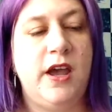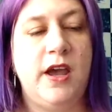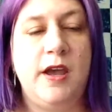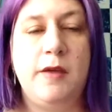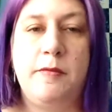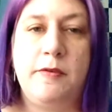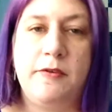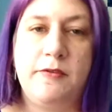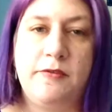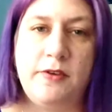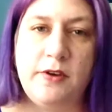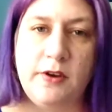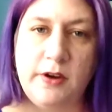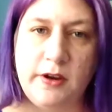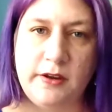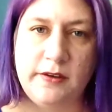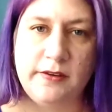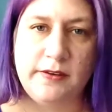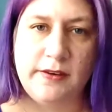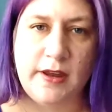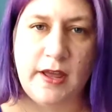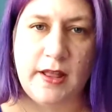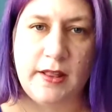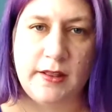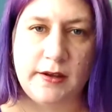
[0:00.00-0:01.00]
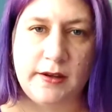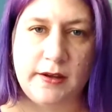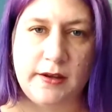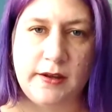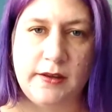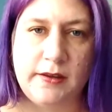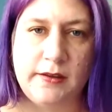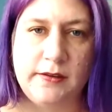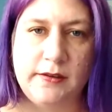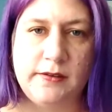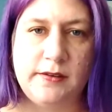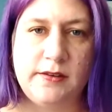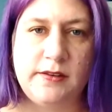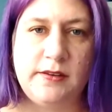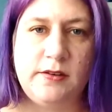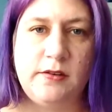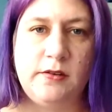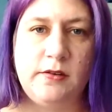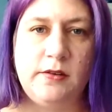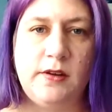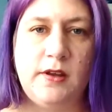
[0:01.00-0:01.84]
I prefer to use Delicas.